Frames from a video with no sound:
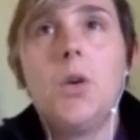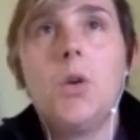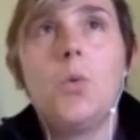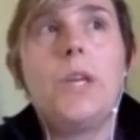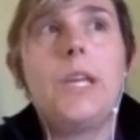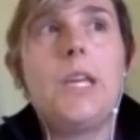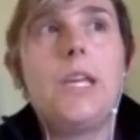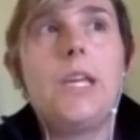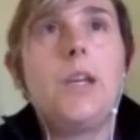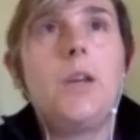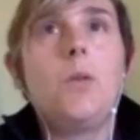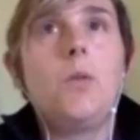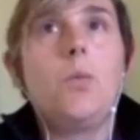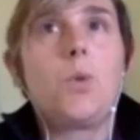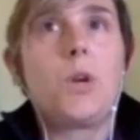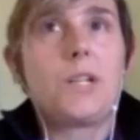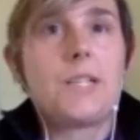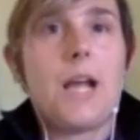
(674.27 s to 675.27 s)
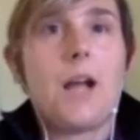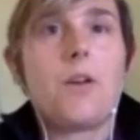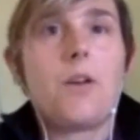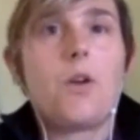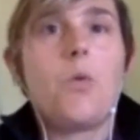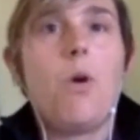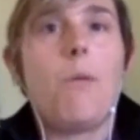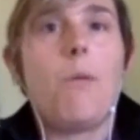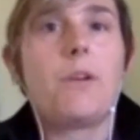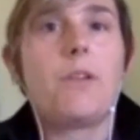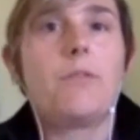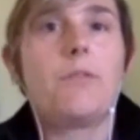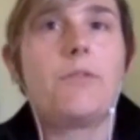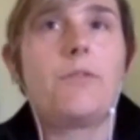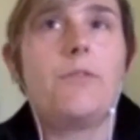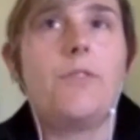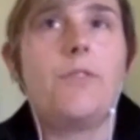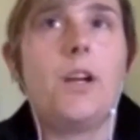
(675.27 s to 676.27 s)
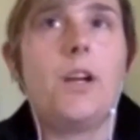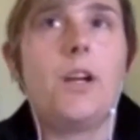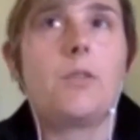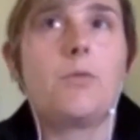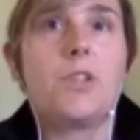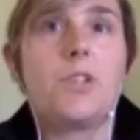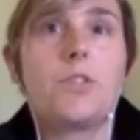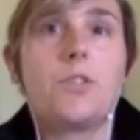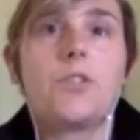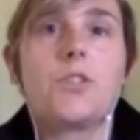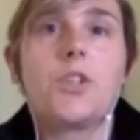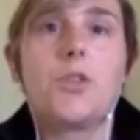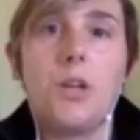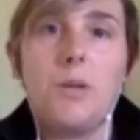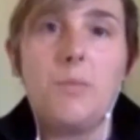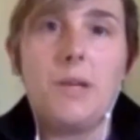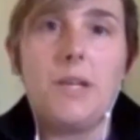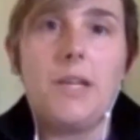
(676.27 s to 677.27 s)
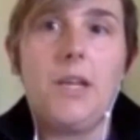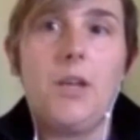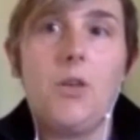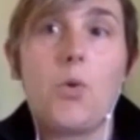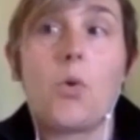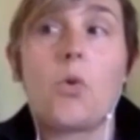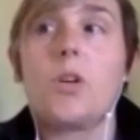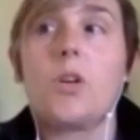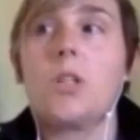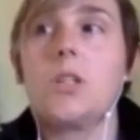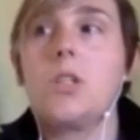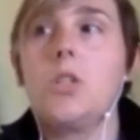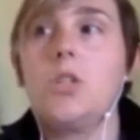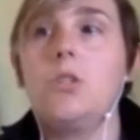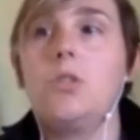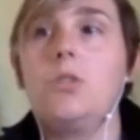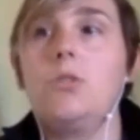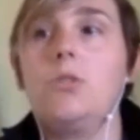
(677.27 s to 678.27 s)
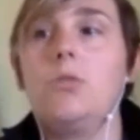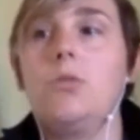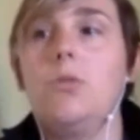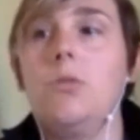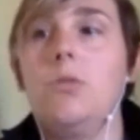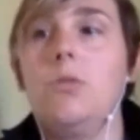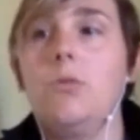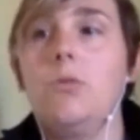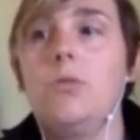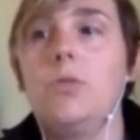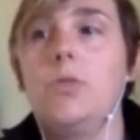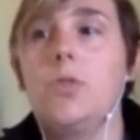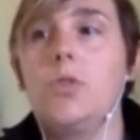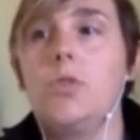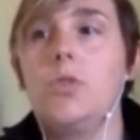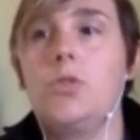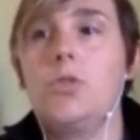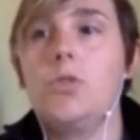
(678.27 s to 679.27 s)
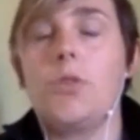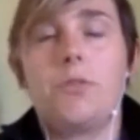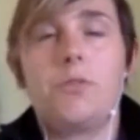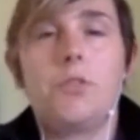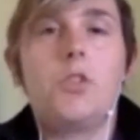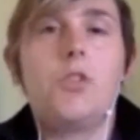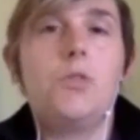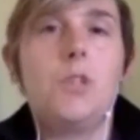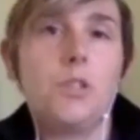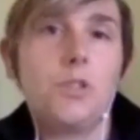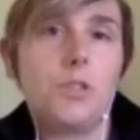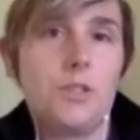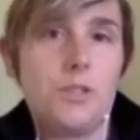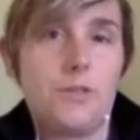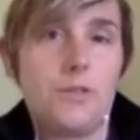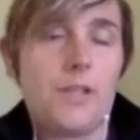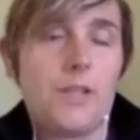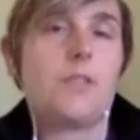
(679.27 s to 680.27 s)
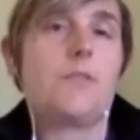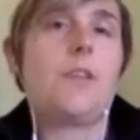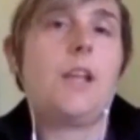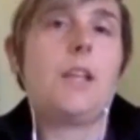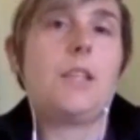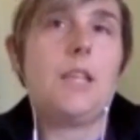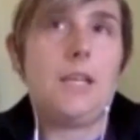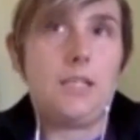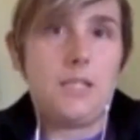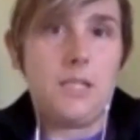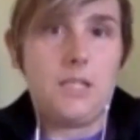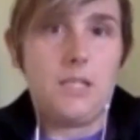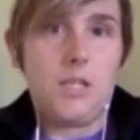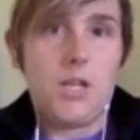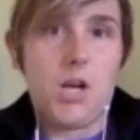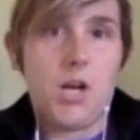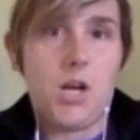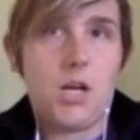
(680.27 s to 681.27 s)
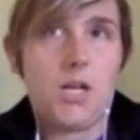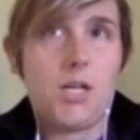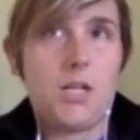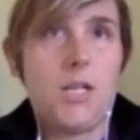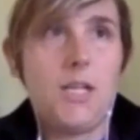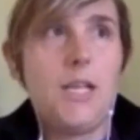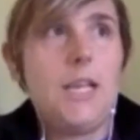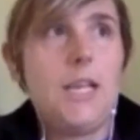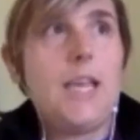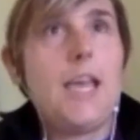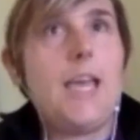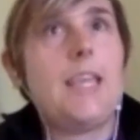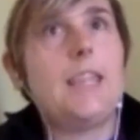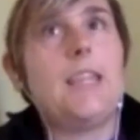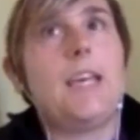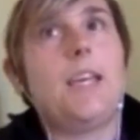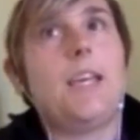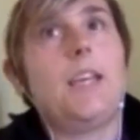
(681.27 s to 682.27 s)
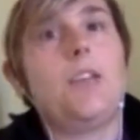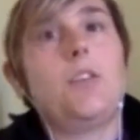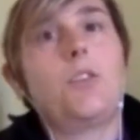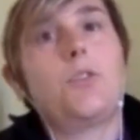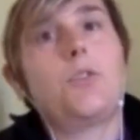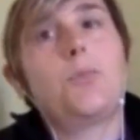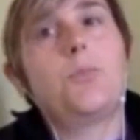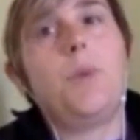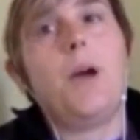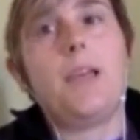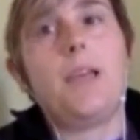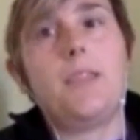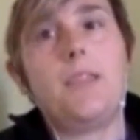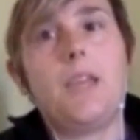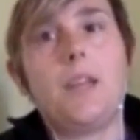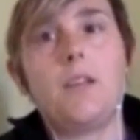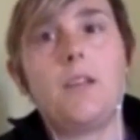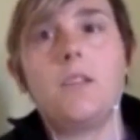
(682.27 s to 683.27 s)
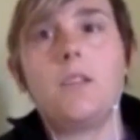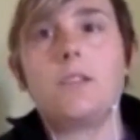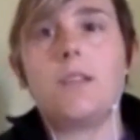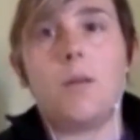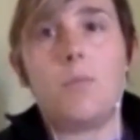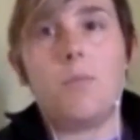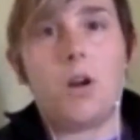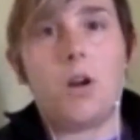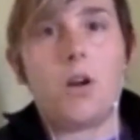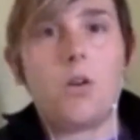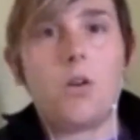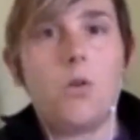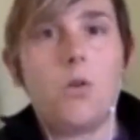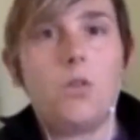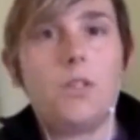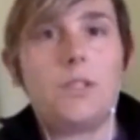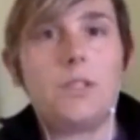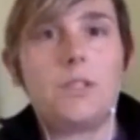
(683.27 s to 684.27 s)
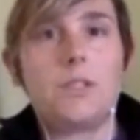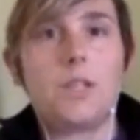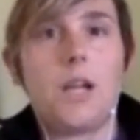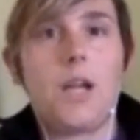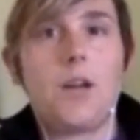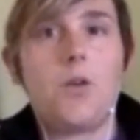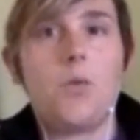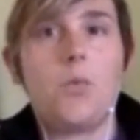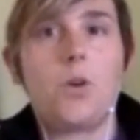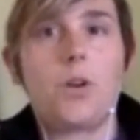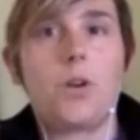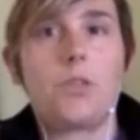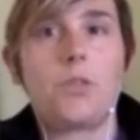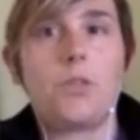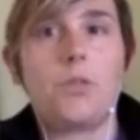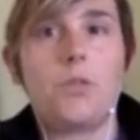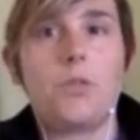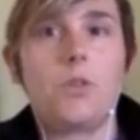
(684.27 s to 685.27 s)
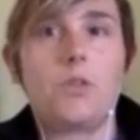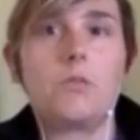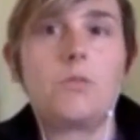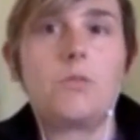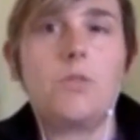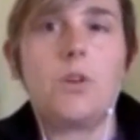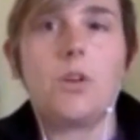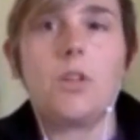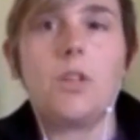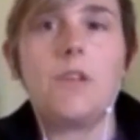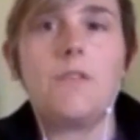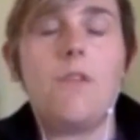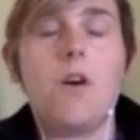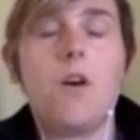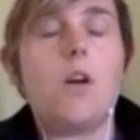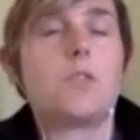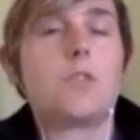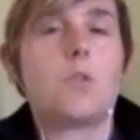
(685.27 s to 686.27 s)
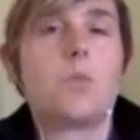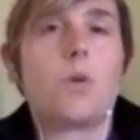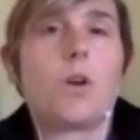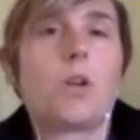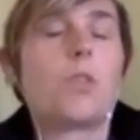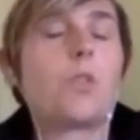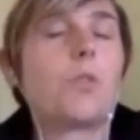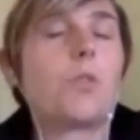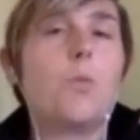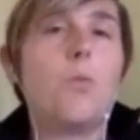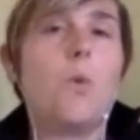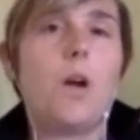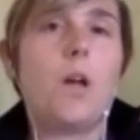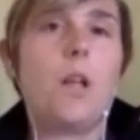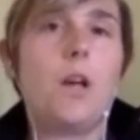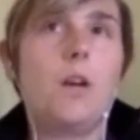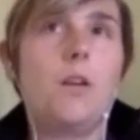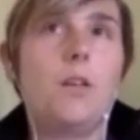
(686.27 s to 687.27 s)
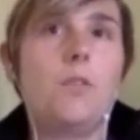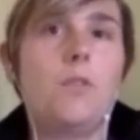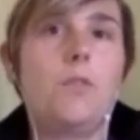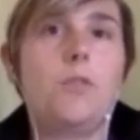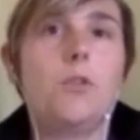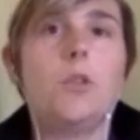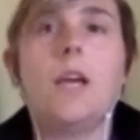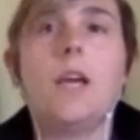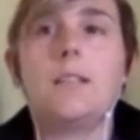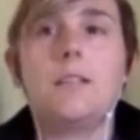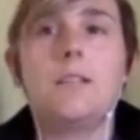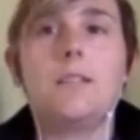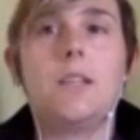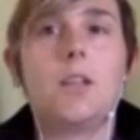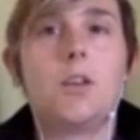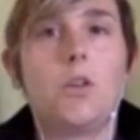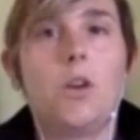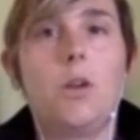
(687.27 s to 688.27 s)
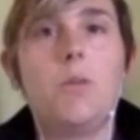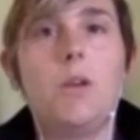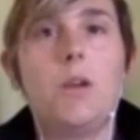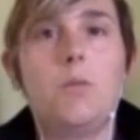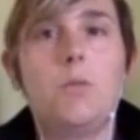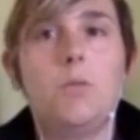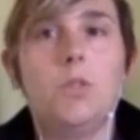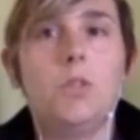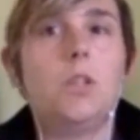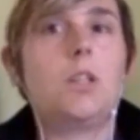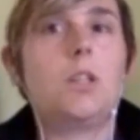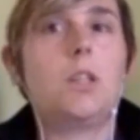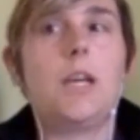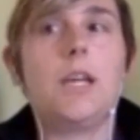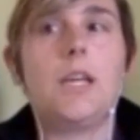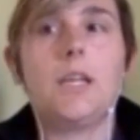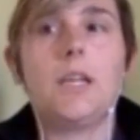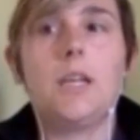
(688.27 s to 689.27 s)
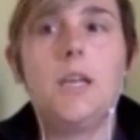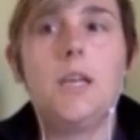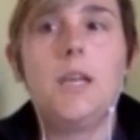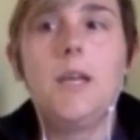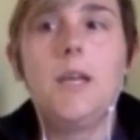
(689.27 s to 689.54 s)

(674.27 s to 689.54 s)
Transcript: we worked out a cooperative research agreement in order to go through the due diligence phase of getting the STTR, and then by the end of the summer, our goal is to kind of work through, or early fall, to work through what a full licensing agreement will look like.